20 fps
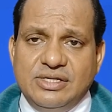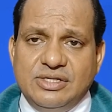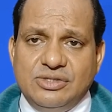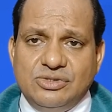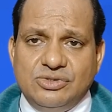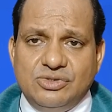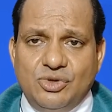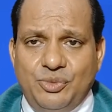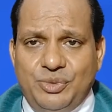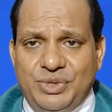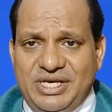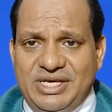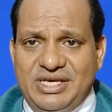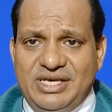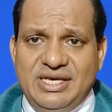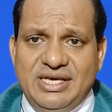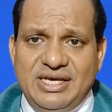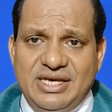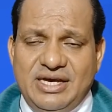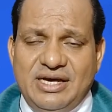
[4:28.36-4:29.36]
So
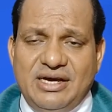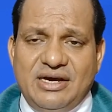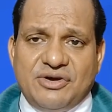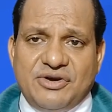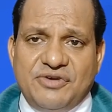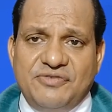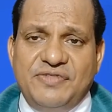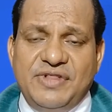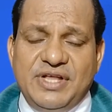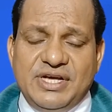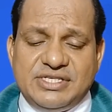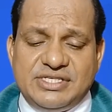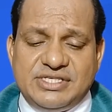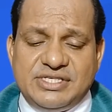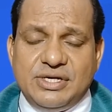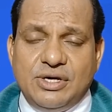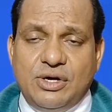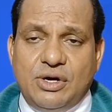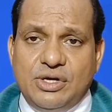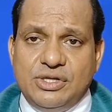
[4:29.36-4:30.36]
we
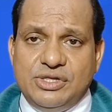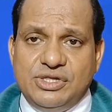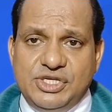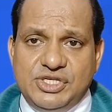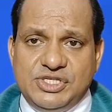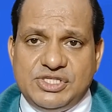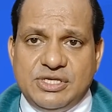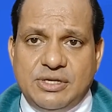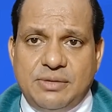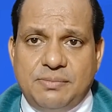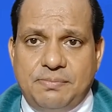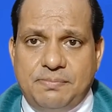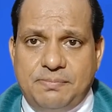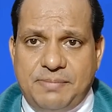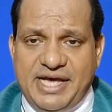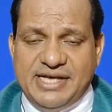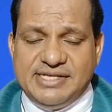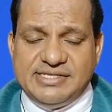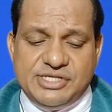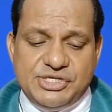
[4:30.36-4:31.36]
reflect on this
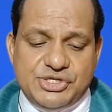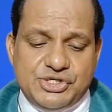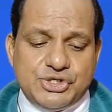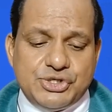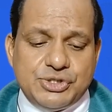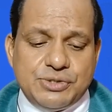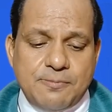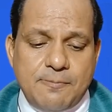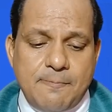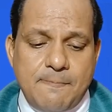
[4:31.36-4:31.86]
passage.